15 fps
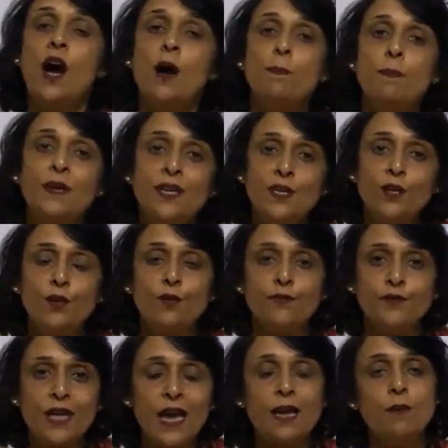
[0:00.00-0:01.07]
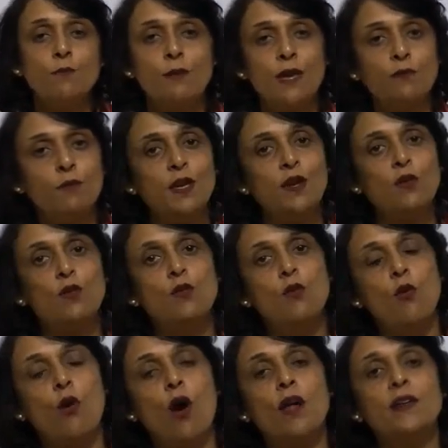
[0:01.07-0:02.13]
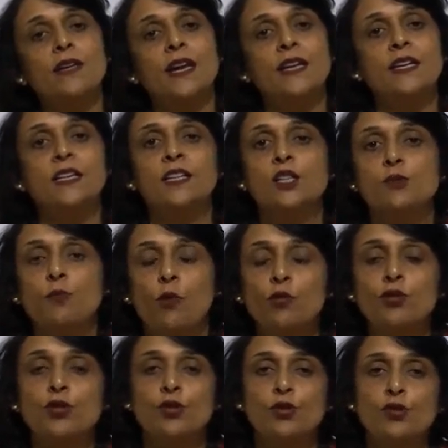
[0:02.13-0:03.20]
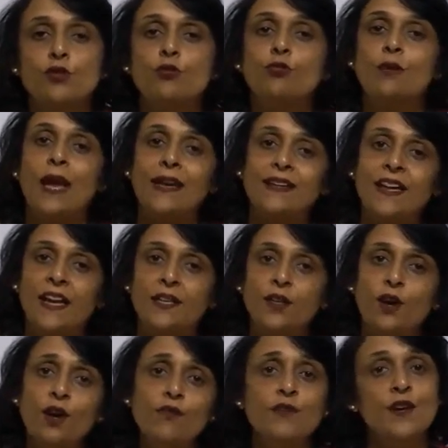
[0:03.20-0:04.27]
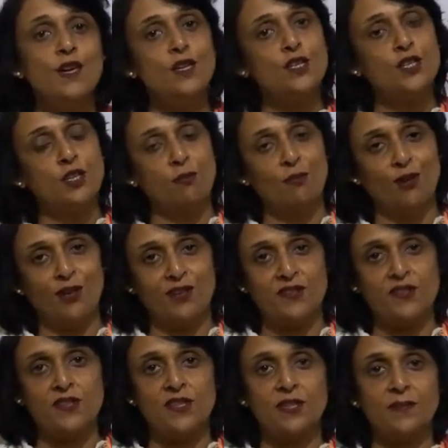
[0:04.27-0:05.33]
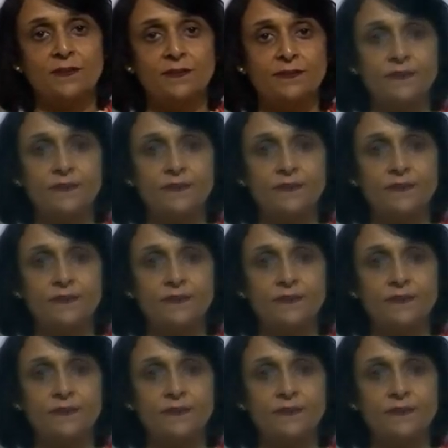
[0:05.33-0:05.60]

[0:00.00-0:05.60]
a period of time when we go on getting exposures to that kind of stimulus.